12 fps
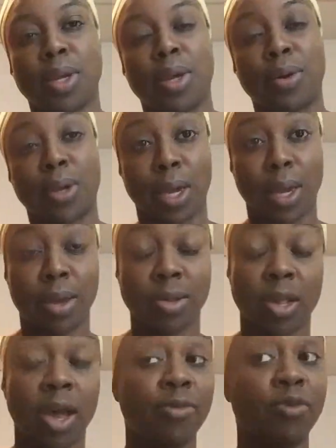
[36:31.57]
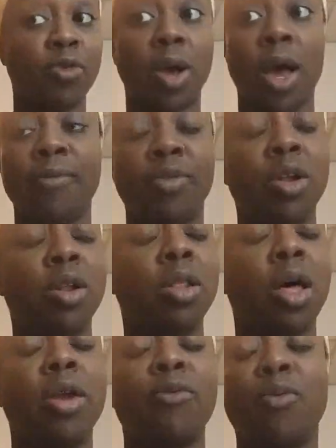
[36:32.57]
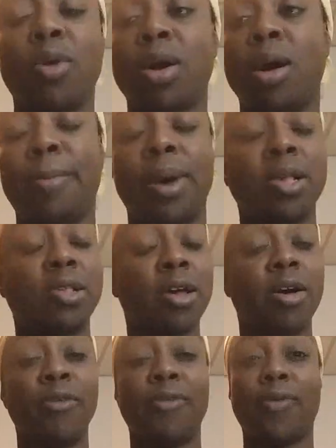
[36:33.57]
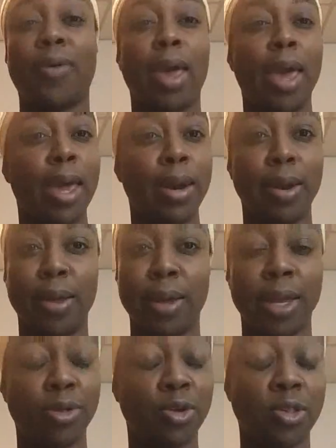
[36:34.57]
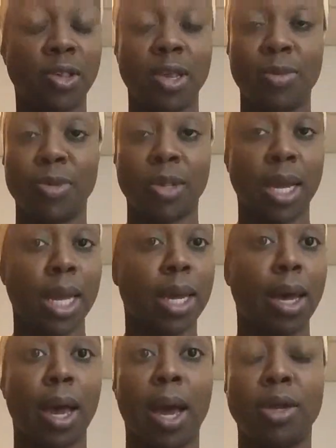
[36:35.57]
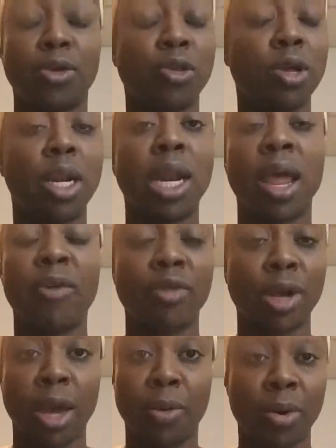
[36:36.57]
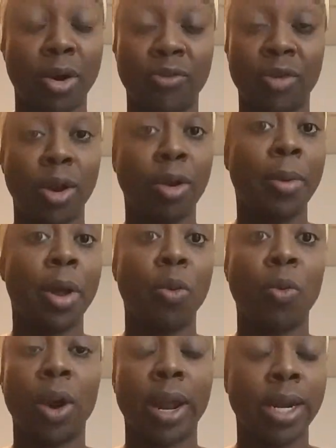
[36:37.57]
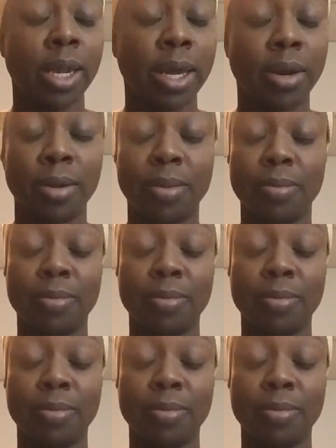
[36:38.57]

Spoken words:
Okay, because I've done a lot of work on myself, and it just seems like I just could never get rid of it, no matter what I did.